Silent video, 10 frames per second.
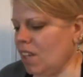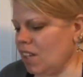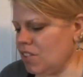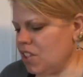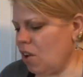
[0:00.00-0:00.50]

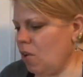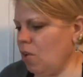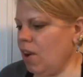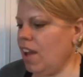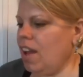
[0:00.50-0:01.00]

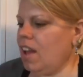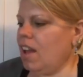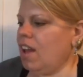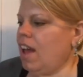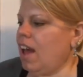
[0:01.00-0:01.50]
So
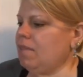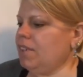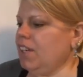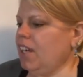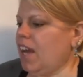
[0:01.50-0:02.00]

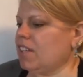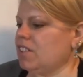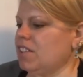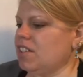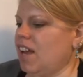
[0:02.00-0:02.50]
every
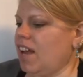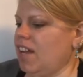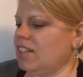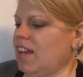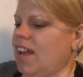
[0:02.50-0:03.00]

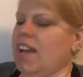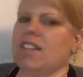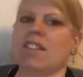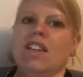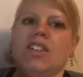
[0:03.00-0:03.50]
exercise
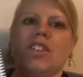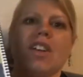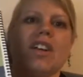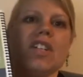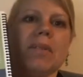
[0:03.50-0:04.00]
has an
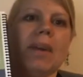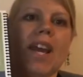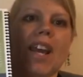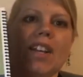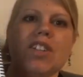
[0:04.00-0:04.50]
introduction
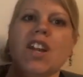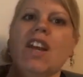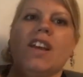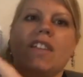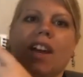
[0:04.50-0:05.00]
page
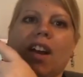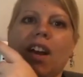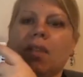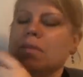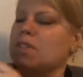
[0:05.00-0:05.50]
that
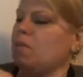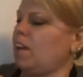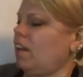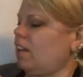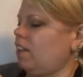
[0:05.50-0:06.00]
comes
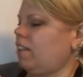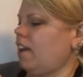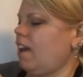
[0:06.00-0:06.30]
with,